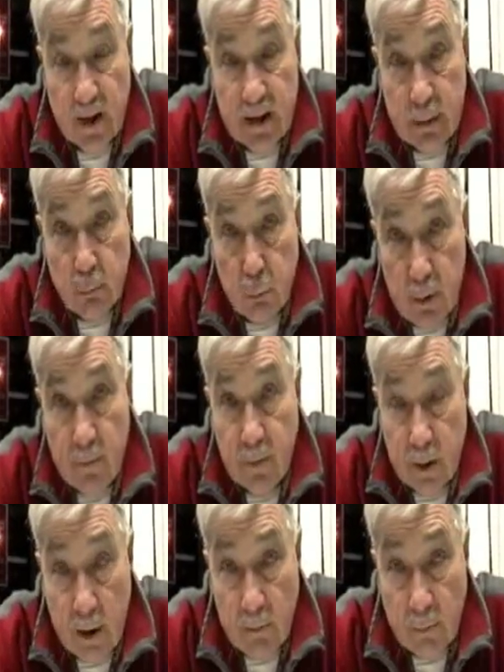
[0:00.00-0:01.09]
where they can get rid
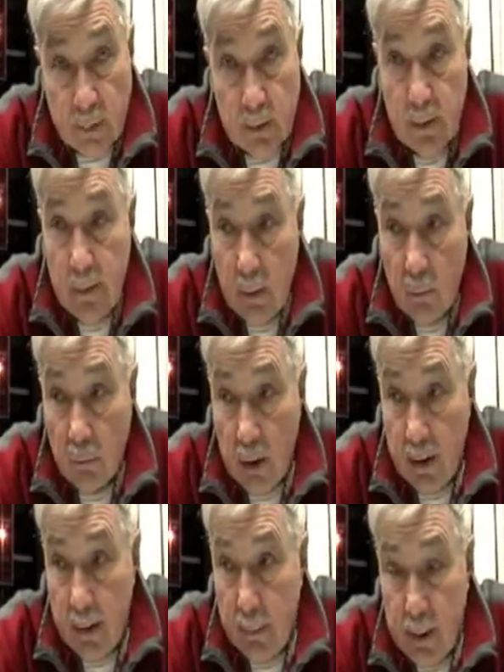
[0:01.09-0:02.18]
of the government
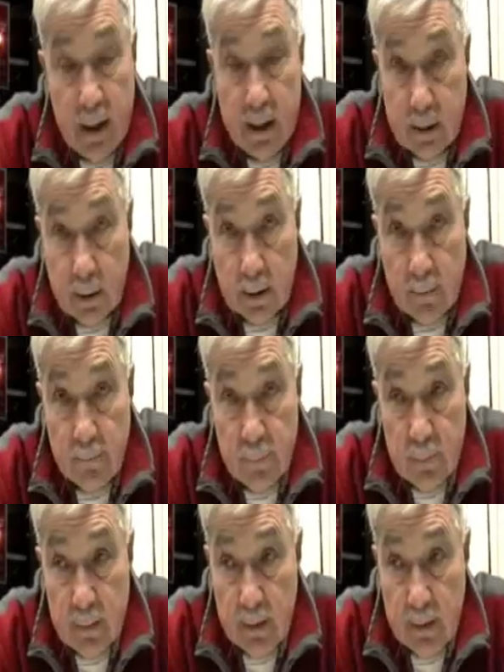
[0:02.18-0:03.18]
right immediately